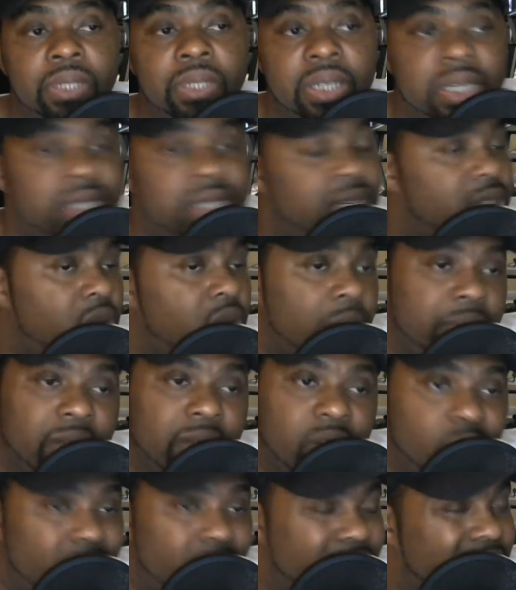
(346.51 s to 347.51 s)
It's just going to be a
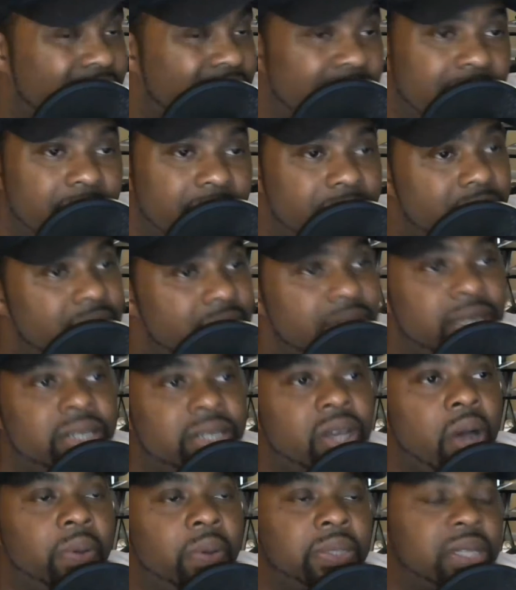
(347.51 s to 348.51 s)
great time. It's
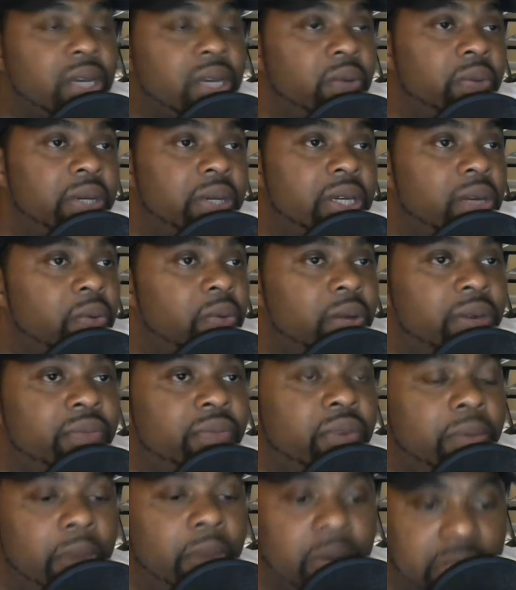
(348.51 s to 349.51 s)
always good when
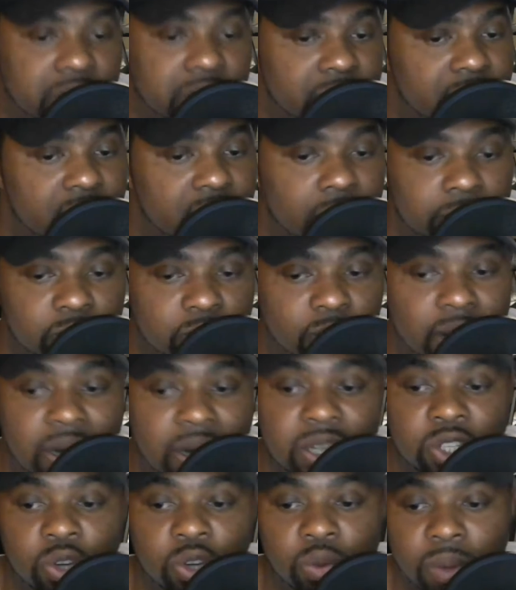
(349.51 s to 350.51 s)
football season comes around.
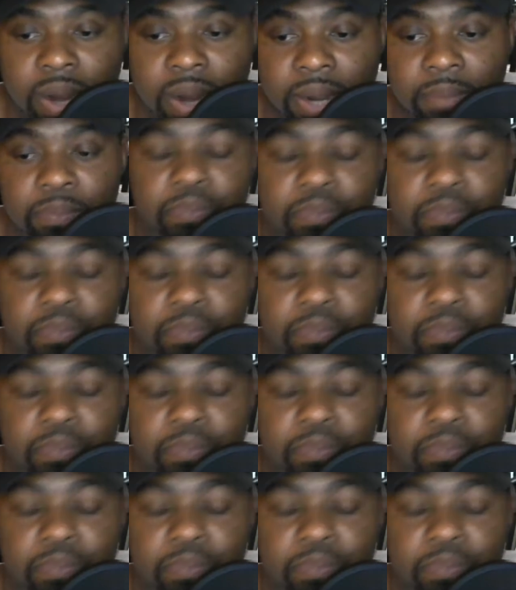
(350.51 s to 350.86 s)
It's great.